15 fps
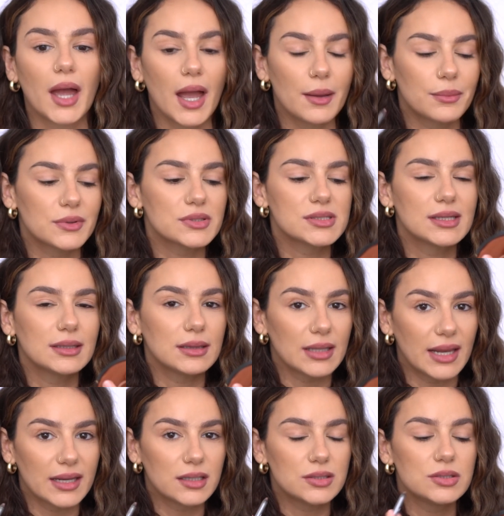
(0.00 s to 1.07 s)
I personally
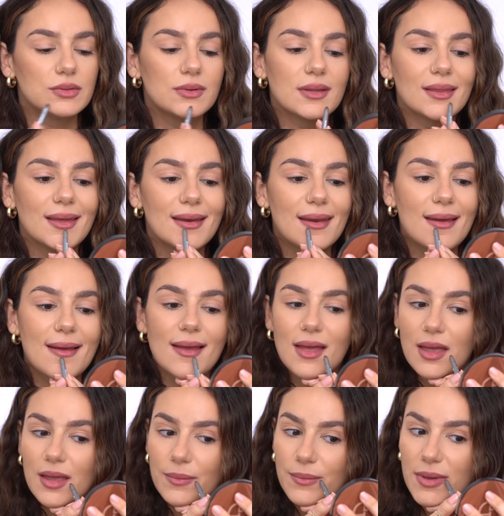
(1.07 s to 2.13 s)
like doing it
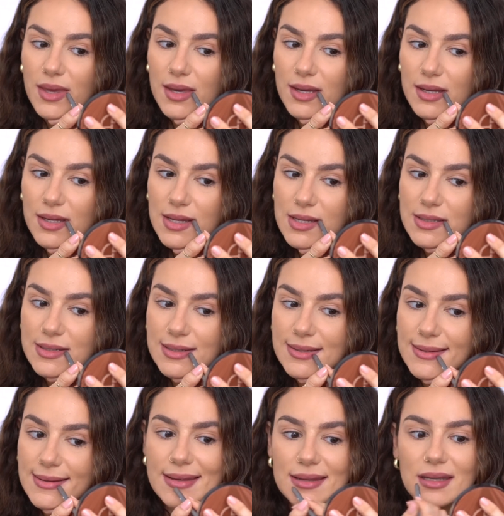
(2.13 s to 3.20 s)
because
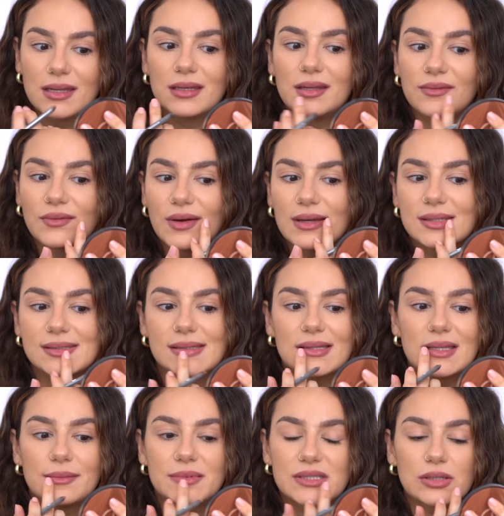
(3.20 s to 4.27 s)
it defines the
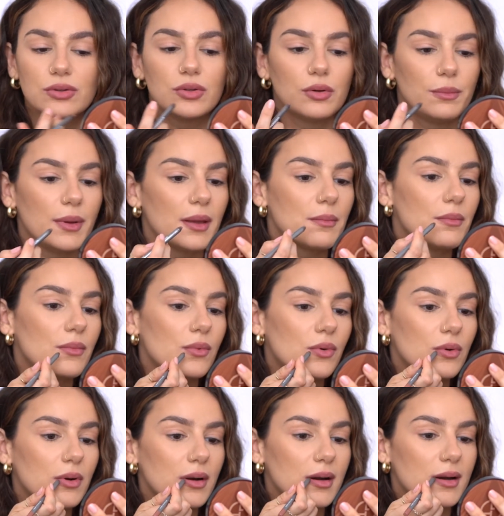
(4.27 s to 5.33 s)
lips a little bit
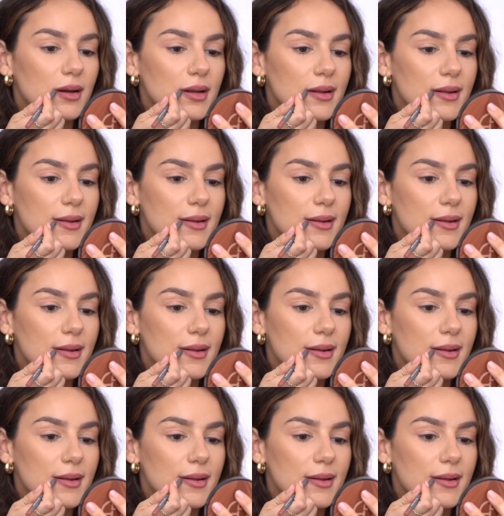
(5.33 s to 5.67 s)
more.